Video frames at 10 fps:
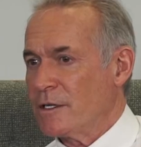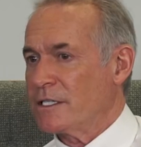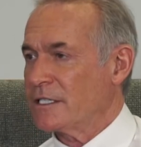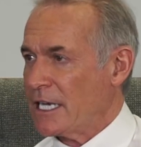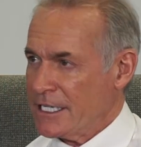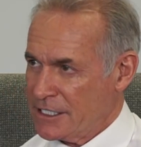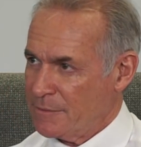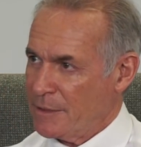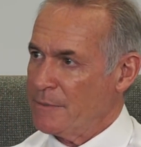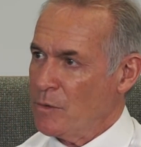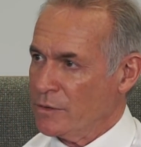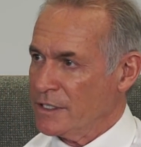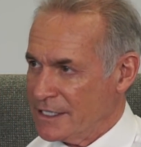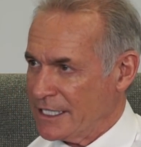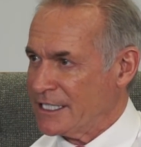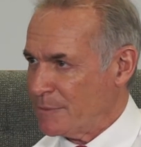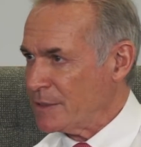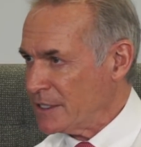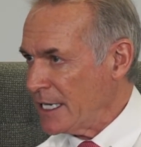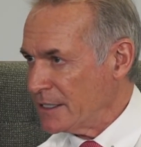which has to be more than sixty
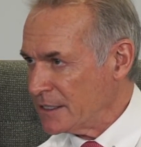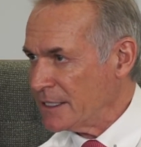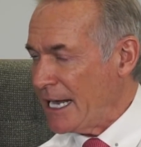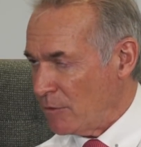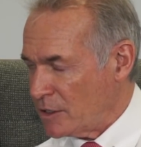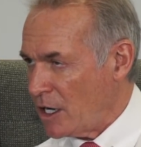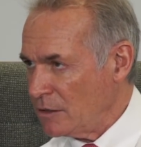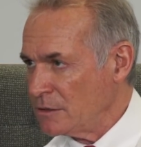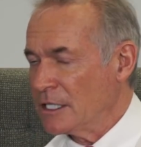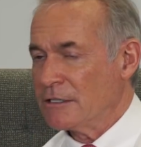percent alcohol,